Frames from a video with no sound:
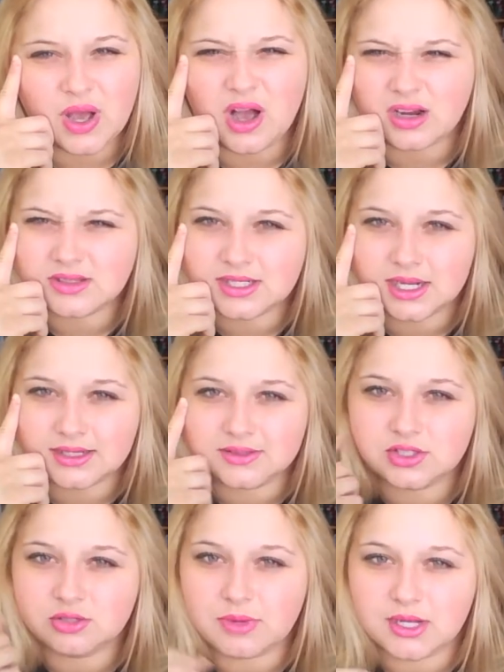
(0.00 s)

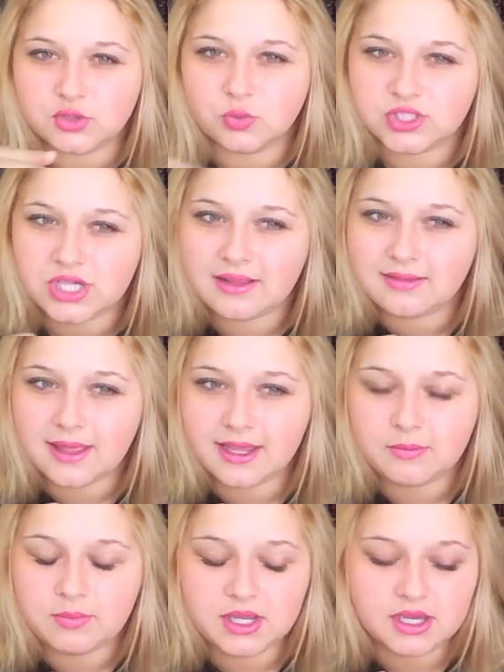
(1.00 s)
oxidize too much, which I
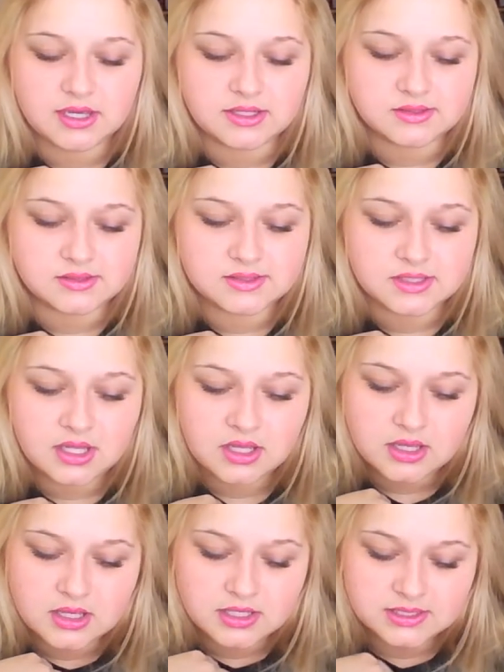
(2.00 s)
like, because
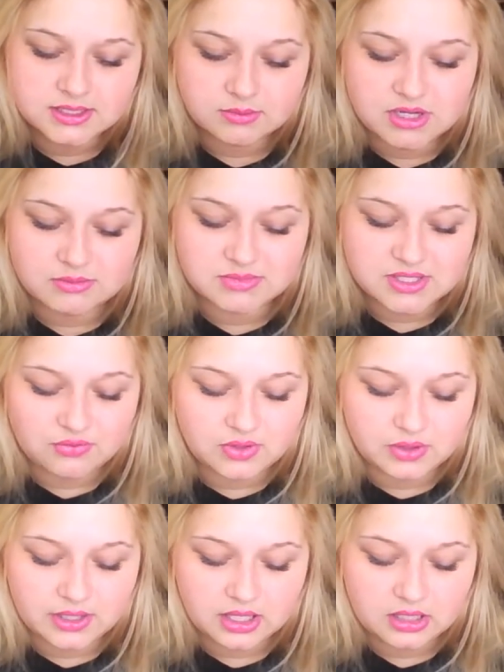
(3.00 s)
sometimes I
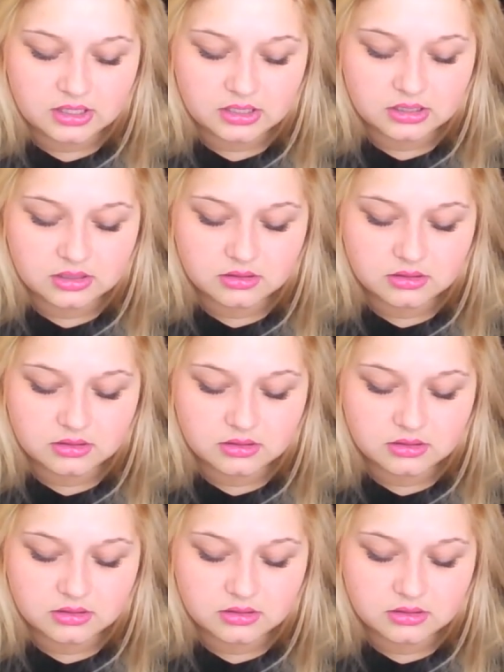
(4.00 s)
feel like